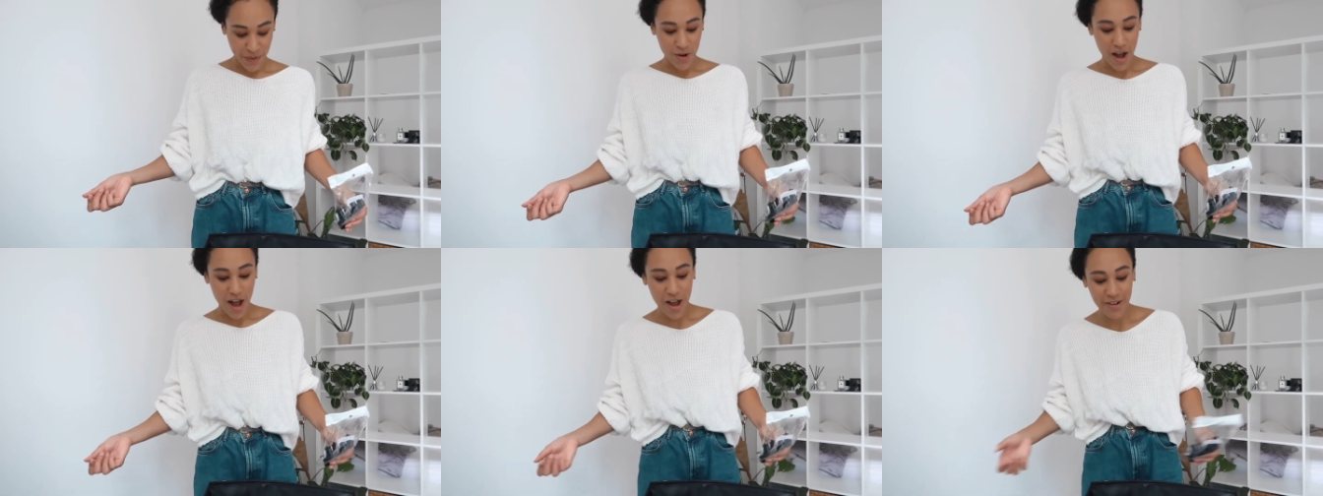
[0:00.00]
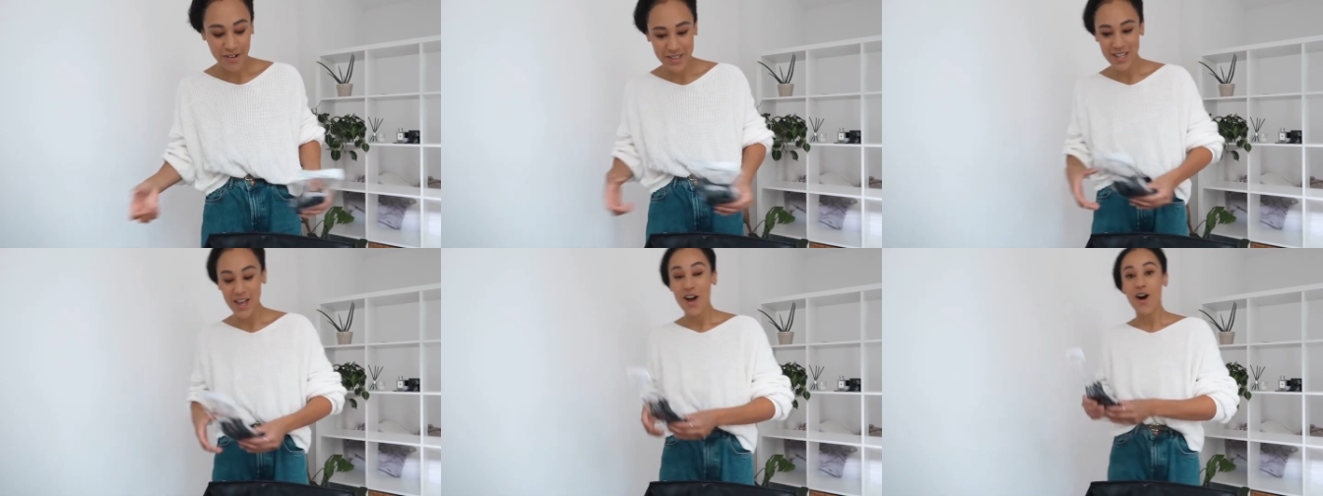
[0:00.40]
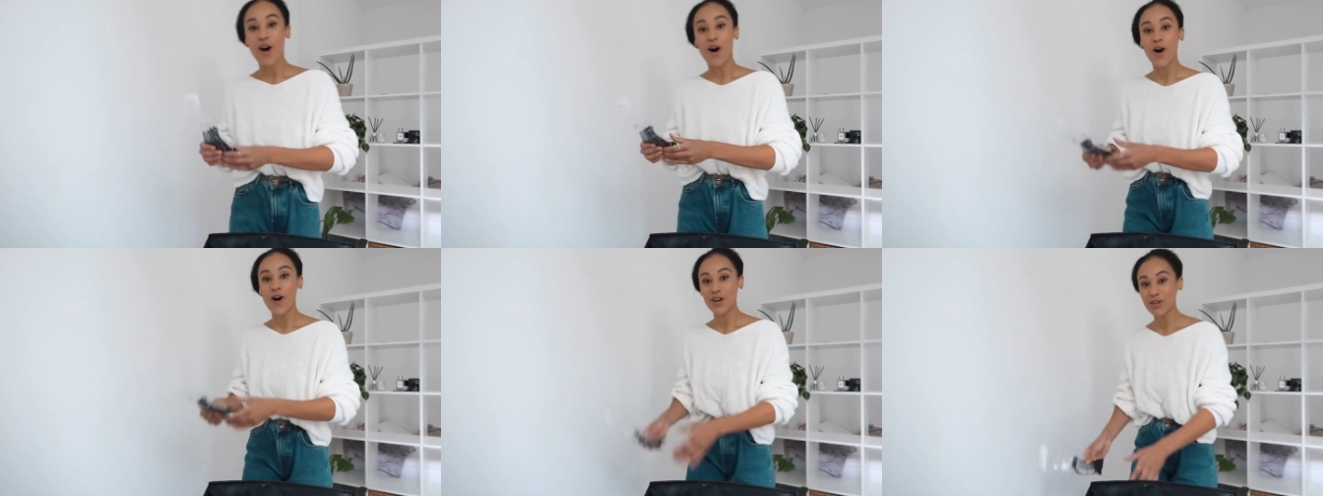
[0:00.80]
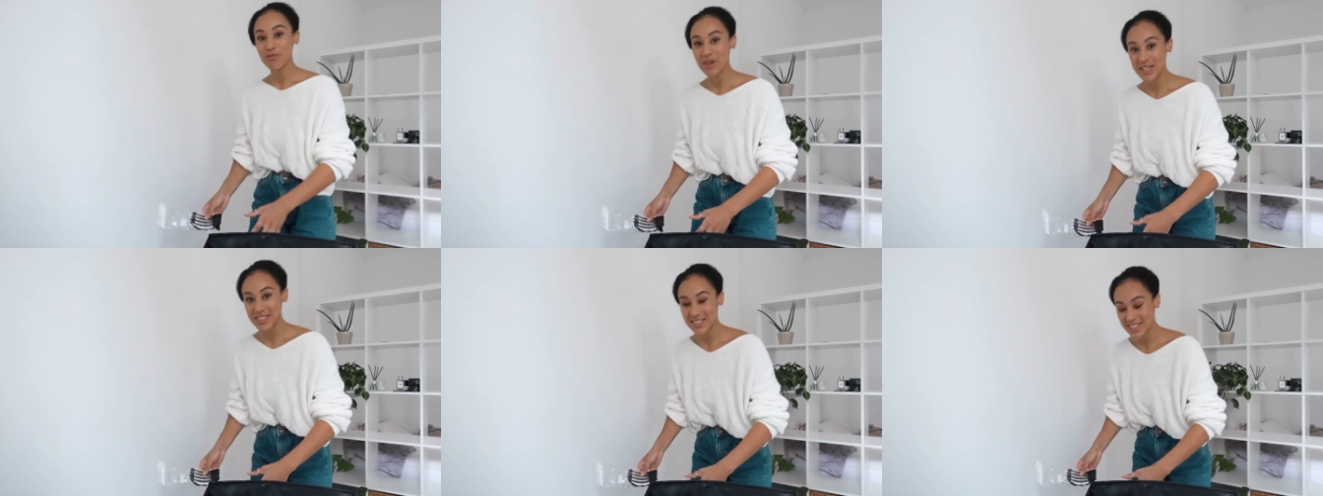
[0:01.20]
So I was on
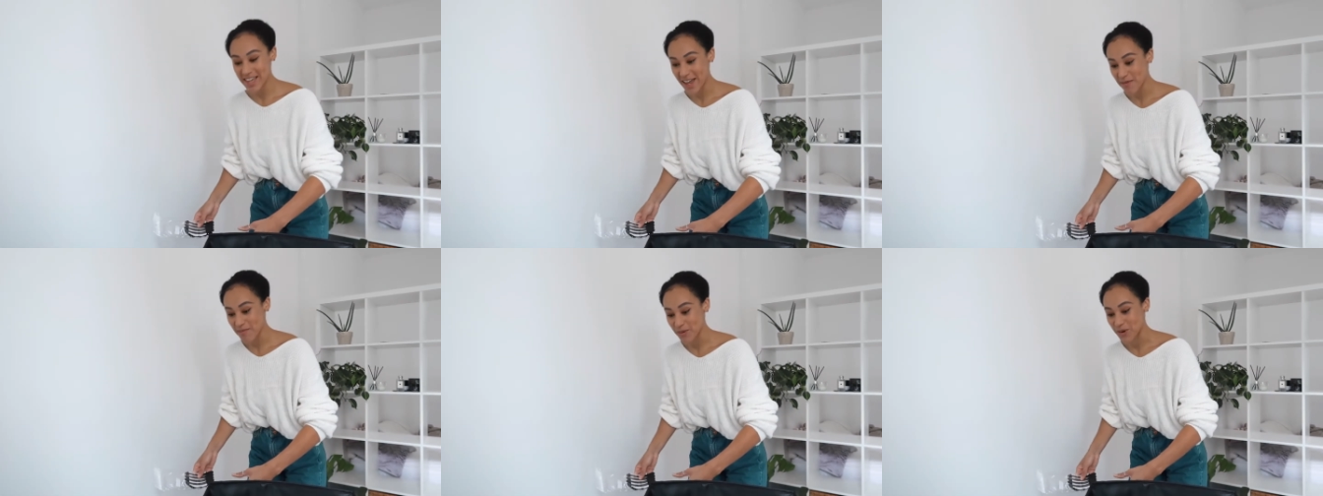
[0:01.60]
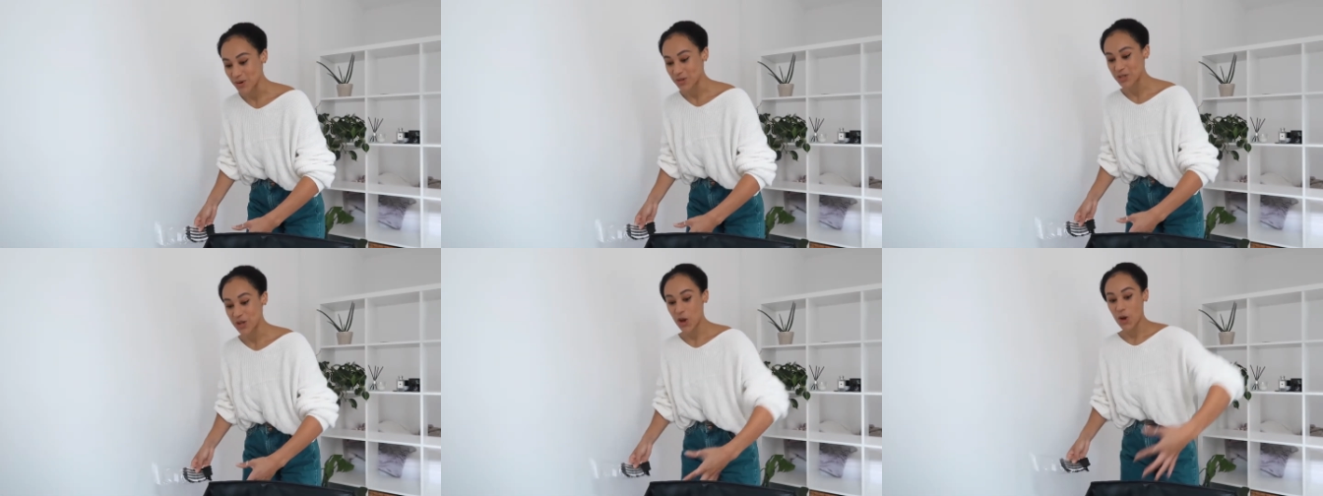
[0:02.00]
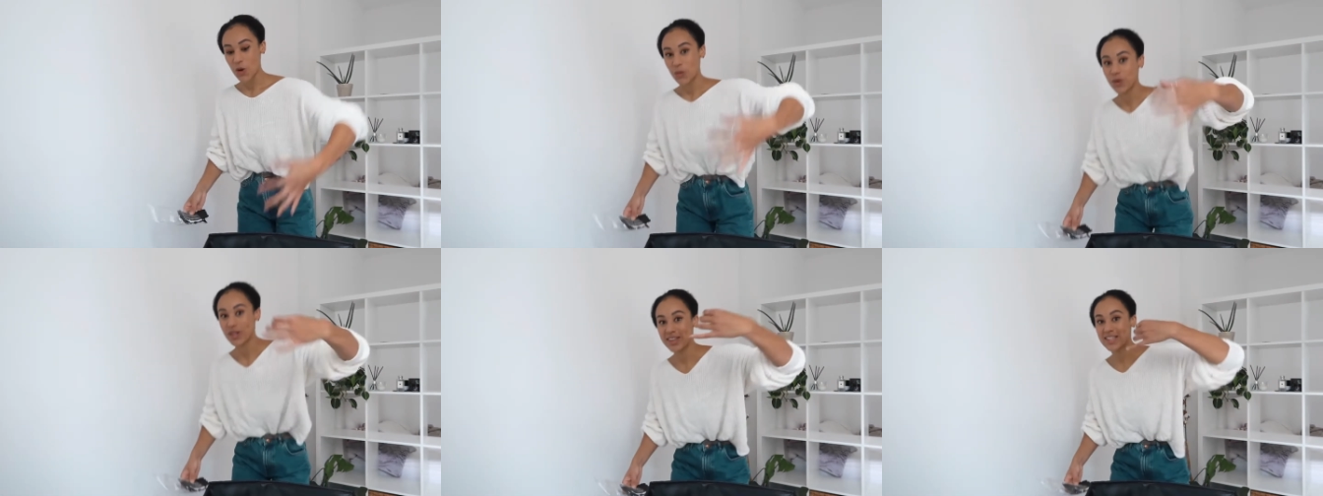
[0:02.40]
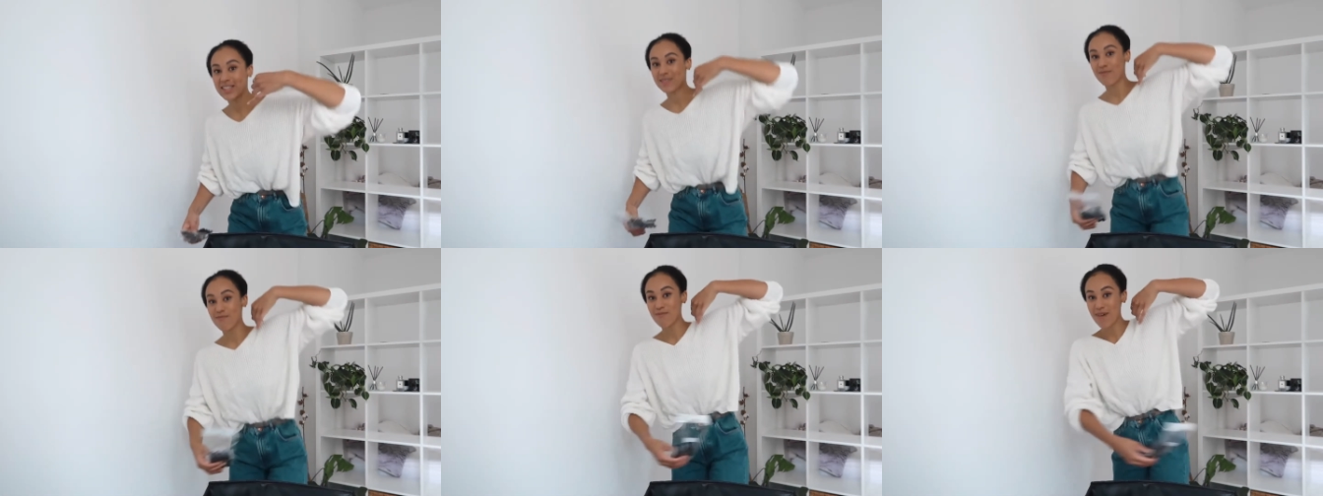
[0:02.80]
my skateboard with
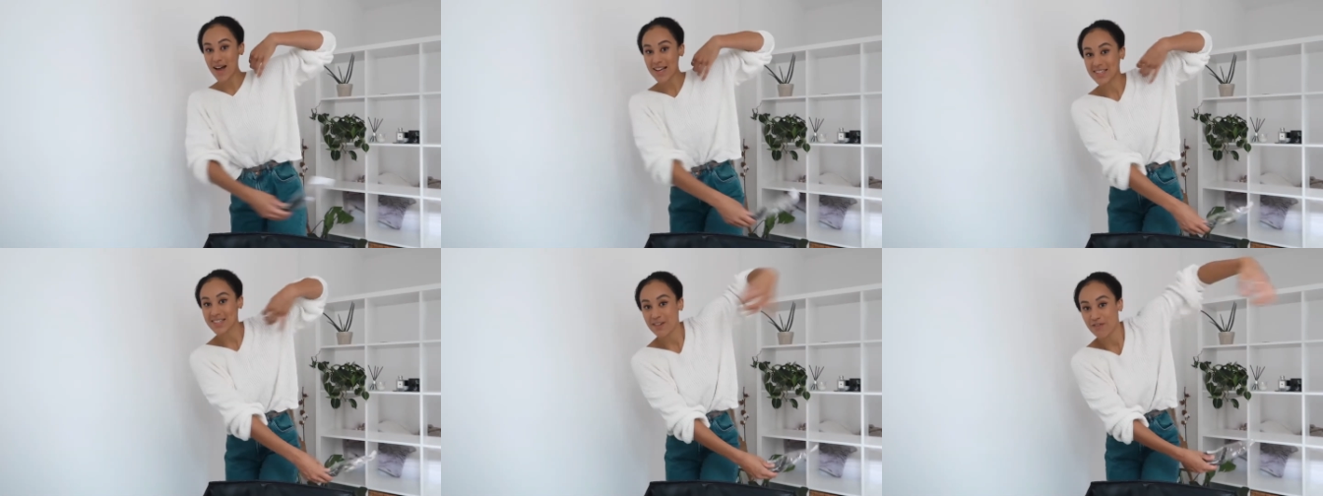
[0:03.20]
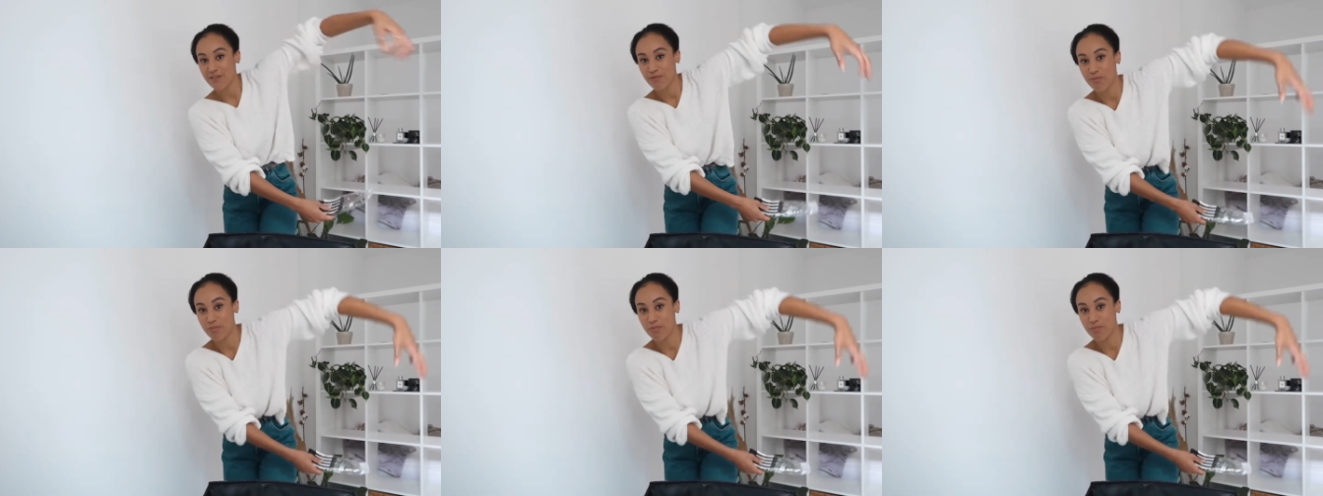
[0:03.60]
this massive